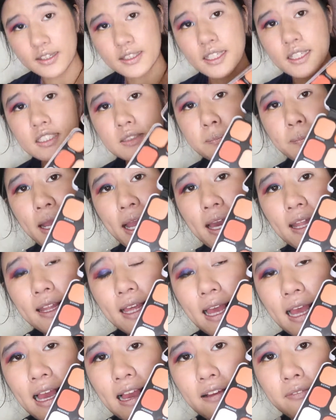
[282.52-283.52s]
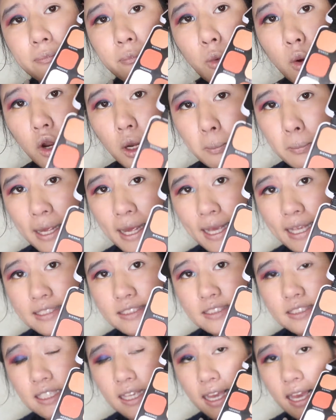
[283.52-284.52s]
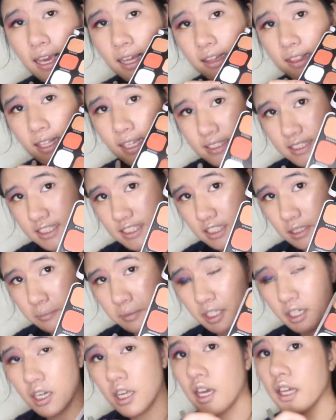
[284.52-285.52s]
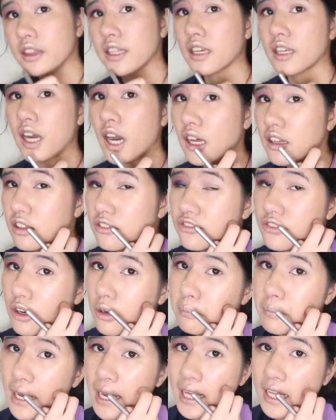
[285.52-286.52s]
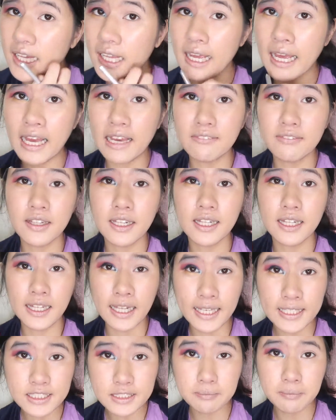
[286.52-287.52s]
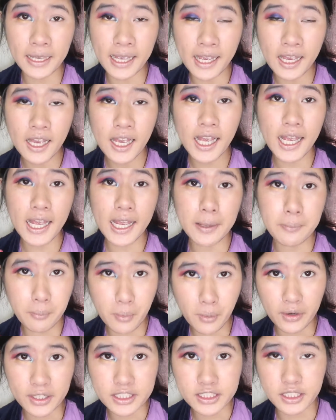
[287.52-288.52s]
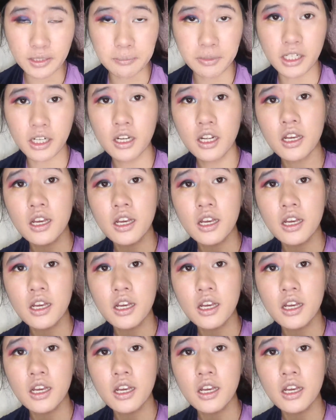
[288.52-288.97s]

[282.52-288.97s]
This palette have more mattes and less shimmer. The colorful palette have less matte and more shimmer.